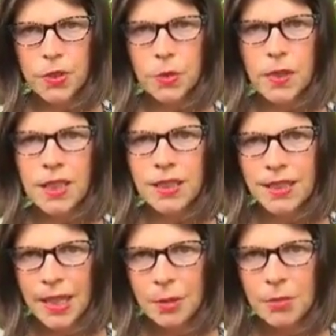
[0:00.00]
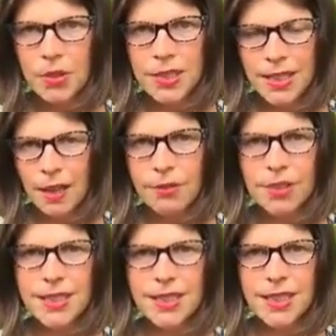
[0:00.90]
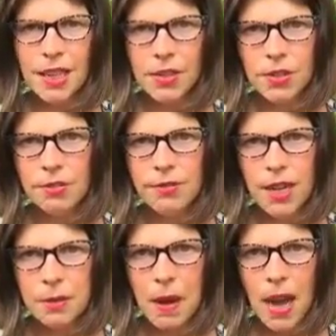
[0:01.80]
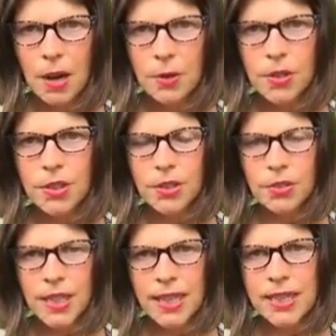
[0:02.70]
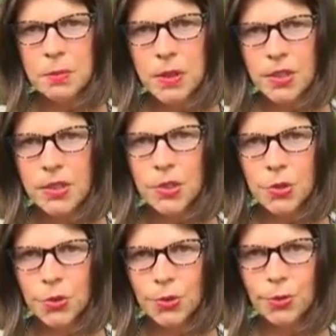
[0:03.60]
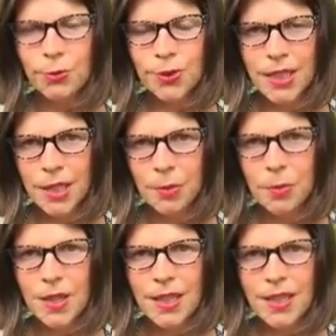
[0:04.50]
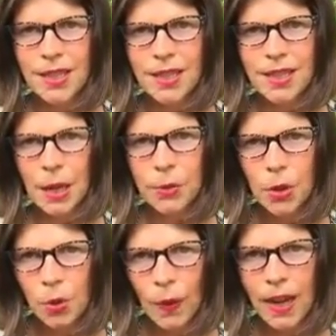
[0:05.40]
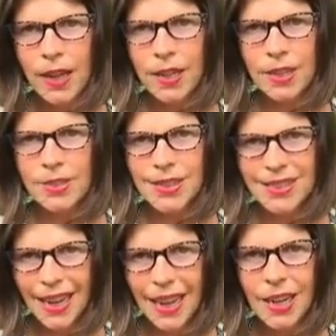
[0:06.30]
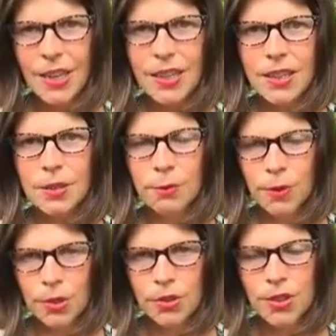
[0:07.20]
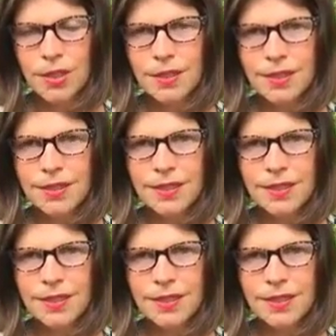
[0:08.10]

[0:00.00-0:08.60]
to reclaim their sovereignty and their divine power so they experience true freedom. I require desire and devotion,